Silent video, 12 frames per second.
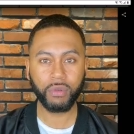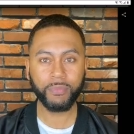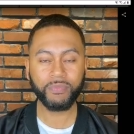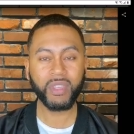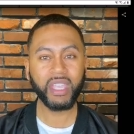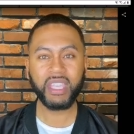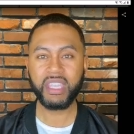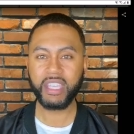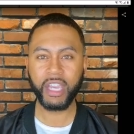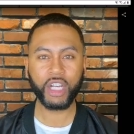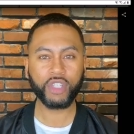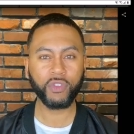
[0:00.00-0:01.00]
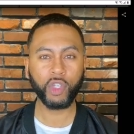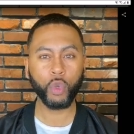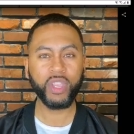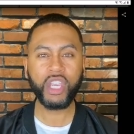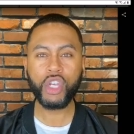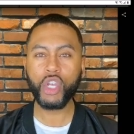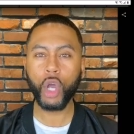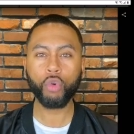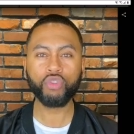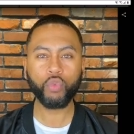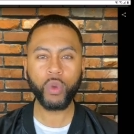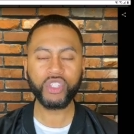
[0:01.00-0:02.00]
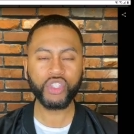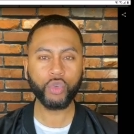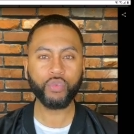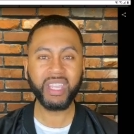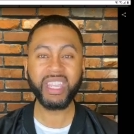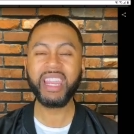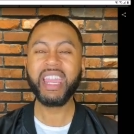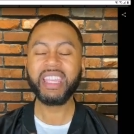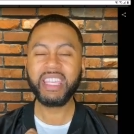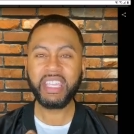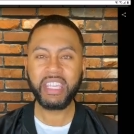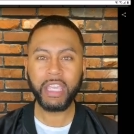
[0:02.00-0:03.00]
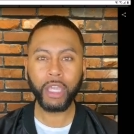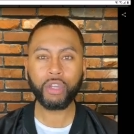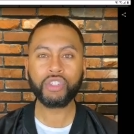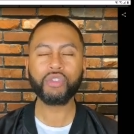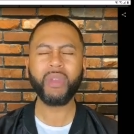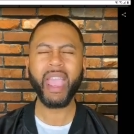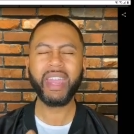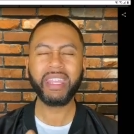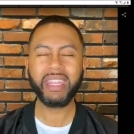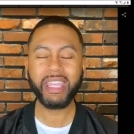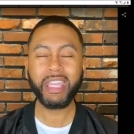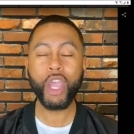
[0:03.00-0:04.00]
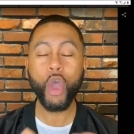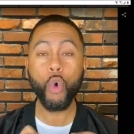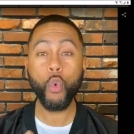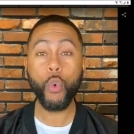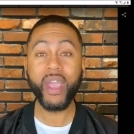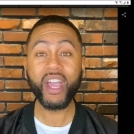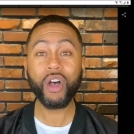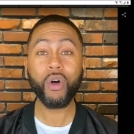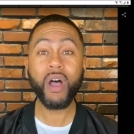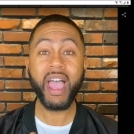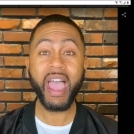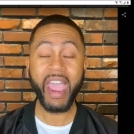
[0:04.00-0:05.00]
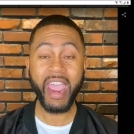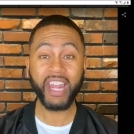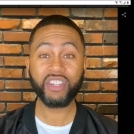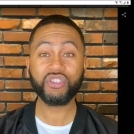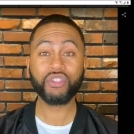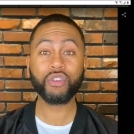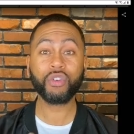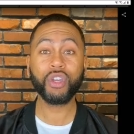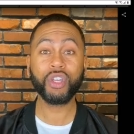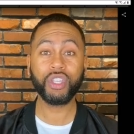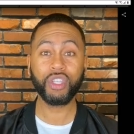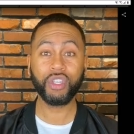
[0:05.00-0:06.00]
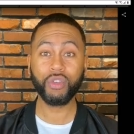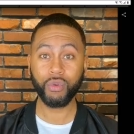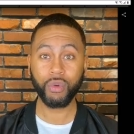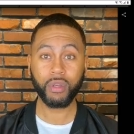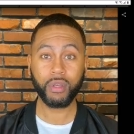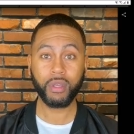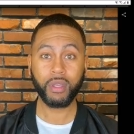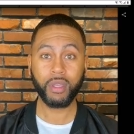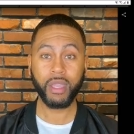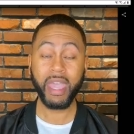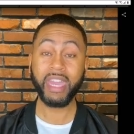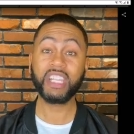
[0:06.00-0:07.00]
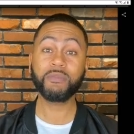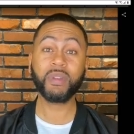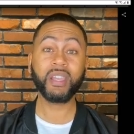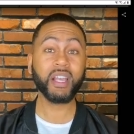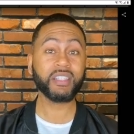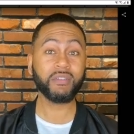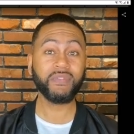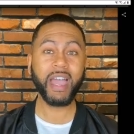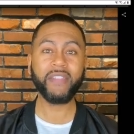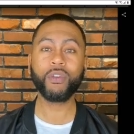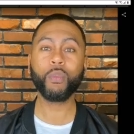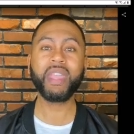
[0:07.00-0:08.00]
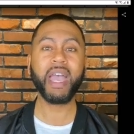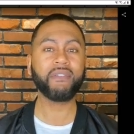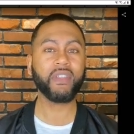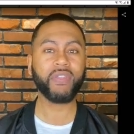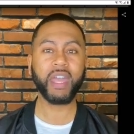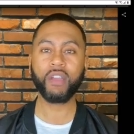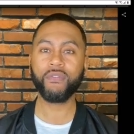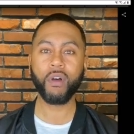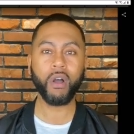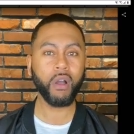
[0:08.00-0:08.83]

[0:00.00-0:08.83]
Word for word: He cares for you. He knows what you need. He hears you and he will answer you. And it's because of that that we have a thankful heart.